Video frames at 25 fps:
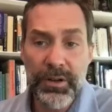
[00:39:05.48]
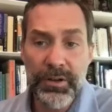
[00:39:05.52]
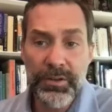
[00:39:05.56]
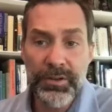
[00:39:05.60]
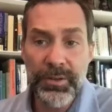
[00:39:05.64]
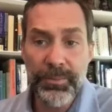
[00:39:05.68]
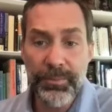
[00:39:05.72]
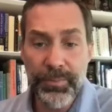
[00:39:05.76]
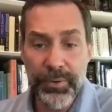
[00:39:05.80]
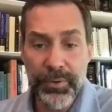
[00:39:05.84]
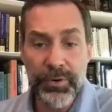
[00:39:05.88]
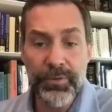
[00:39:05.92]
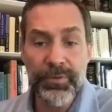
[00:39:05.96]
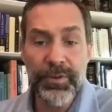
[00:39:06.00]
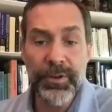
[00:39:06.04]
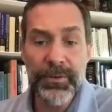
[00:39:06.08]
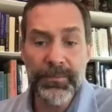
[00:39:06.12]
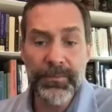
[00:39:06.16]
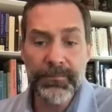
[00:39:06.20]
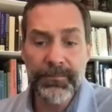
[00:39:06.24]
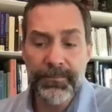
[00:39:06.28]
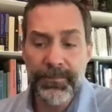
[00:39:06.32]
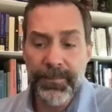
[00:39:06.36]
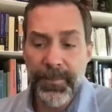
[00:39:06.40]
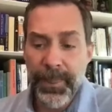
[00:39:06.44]
to prove
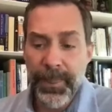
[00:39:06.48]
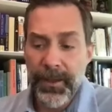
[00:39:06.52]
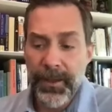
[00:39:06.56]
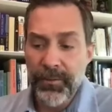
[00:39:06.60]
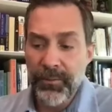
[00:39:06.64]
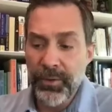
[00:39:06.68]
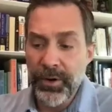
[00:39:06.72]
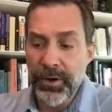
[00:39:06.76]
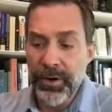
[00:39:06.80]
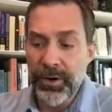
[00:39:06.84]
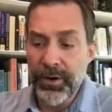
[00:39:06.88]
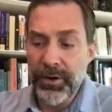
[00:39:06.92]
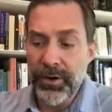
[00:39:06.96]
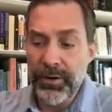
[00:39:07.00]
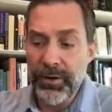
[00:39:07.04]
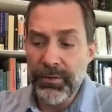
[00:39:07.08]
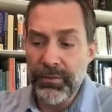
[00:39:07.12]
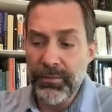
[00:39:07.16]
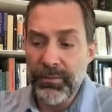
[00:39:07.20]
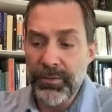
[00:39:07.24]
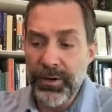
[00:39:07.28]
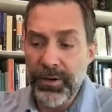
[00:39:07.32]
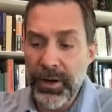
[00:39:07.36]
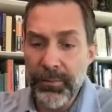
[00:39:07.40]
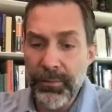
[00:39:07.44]
it.
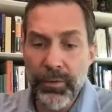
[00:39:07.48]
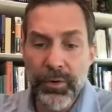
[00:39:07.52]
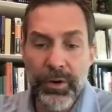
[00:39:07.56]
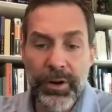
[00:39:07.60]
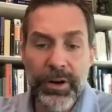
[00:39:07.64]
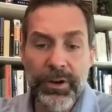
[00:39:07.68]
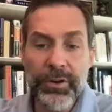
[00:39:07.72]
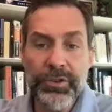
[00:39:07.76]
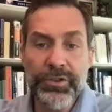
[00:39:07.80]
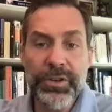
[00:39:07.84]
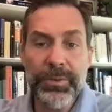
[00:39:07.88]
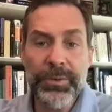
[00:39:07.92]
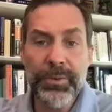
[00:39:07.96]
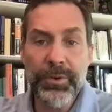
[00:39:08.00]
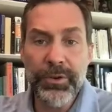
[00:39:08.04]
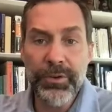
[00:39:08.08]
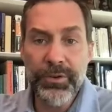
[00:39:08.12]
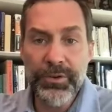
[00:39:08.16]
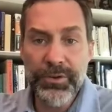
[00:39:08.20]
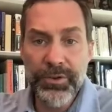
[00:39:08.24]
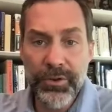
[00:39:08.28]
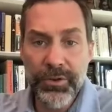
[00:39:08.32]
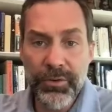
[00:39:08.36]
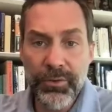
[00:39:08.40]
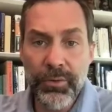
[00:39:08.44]
We're the number one energy
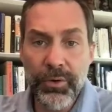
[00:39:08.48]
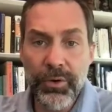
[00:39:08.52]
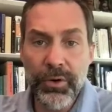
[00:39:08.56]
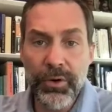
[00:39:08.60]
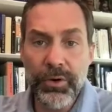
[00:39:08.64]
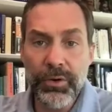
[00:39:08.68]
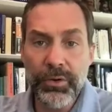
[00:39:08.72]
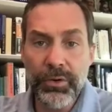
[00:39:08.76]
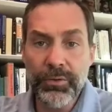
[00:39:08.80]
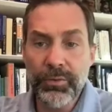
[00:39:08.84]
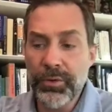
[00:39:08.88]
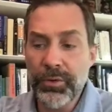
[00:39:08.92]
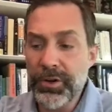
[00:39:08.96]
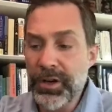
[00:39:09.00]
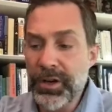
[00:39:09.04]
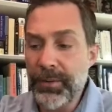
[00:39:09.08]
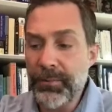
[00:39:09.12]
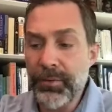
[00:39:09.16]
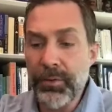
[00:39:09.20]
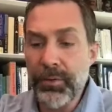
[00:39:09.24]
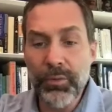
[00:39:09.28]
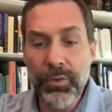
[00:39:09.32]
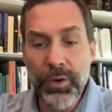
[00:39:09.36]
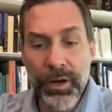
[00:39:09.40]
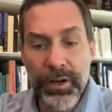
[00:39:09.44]
producer in the world. We're
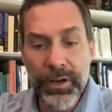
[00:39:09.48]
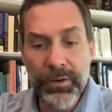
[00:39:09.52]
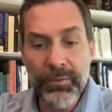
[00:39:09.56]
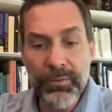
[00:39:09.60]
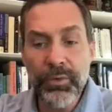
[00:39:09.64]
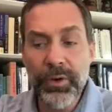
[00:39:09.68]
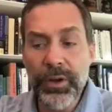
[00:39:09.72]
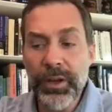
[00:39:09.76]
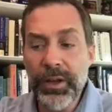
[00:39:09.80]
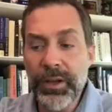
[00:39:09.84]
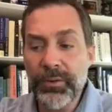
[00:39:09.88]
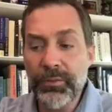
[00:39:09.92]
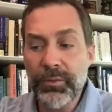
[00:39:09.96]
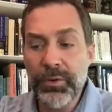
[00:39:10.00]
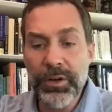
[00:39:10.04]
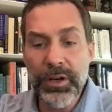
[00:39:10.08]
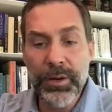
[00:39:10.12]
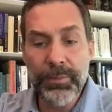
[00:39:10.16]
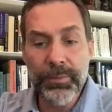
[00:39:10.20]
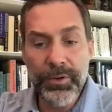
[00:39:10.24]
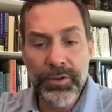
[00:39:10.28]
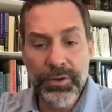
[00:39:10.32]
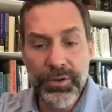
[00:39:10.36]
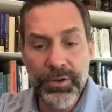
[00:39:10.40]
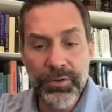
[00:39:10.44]
number one in wind. We're
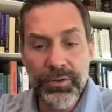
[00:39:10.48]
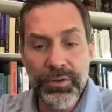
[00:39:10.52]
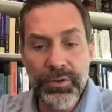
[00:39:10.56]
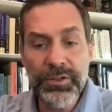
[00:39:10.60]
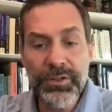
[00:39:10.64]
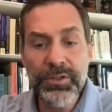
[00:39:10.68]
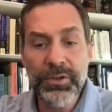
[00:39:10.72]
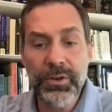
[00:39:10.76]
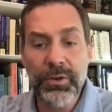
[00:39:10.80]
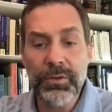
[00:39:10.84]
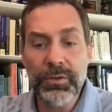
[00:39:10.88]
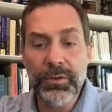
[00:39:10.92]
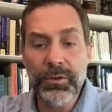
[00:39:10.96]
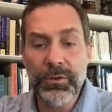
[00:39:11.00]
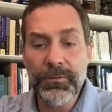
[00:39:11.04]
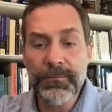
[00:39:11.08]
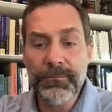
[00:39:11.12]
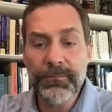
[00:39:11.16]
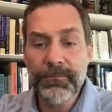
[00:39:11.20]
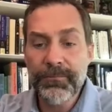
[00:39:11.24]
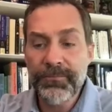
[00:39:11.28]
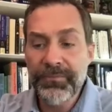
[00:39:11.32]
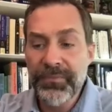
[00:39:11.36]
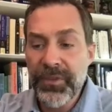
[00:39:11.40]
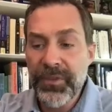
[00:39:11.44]
number two in solar.
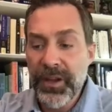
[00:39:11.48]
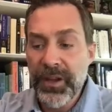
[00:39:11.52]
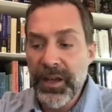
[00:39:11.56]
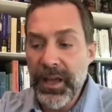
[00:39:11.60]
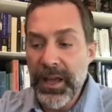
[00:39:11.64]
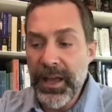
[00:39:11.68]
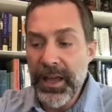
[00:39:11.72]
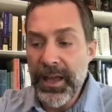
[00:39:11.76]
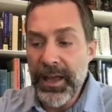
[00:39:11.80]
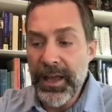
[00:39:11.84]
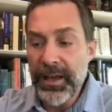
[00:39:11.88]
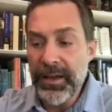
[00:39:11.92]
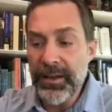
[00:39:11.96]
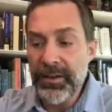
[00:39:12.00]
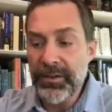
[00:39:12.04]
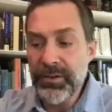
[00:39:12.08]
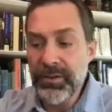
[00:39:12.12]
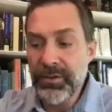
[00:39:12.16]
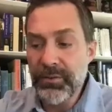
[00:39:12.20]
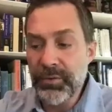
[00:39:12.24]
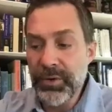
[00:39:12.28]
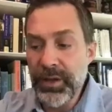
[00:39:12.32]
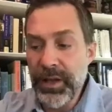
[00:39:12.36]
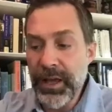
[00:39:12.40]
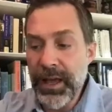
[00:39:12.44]
And
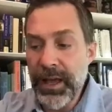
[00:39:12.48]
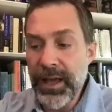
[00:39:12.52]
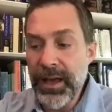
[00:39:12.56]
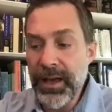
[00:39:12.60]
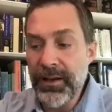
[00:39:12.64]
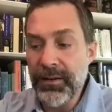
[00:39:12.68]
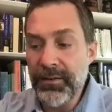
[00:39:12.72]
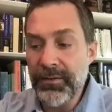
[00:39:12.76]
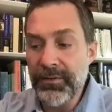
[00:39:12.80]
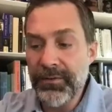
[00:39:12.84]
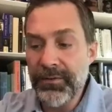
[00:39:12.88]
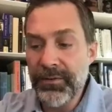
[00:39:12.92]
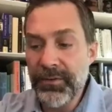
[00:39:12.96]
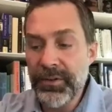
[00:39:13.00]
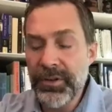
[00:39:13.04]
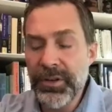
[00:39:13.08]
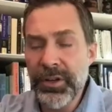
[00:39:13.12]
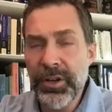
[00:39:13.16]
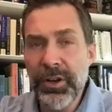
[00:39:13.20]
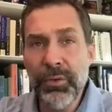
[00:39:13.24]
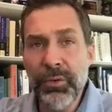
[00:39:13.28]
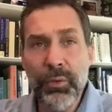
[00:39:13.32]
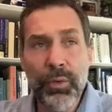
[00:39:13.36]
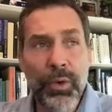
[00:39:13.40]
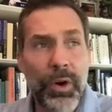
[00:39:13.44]
we have, you
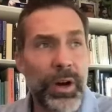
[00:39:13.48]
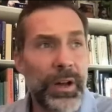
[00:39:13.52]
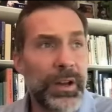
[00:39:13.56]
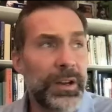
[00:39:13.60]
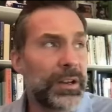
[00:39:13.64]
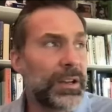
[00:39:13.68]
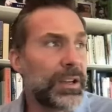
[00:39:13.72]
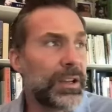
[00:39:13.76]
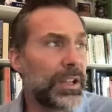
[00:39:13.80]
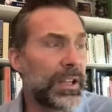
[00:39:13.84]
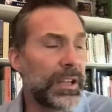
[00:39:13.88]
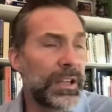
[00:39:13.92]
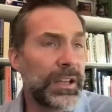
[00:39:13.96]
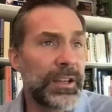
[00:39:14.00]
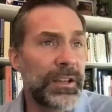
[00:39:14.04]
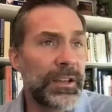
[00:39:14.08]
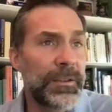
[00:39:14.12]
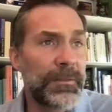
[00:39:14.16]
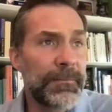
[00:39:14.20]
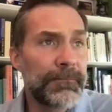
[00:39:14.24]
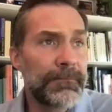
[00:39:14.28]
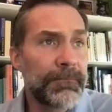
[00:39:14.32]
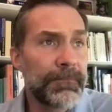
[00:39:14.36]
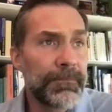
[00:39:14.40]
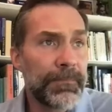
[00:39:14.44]
know, one
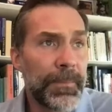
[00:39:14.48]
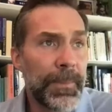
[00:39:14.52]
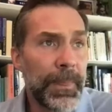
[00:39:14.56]
in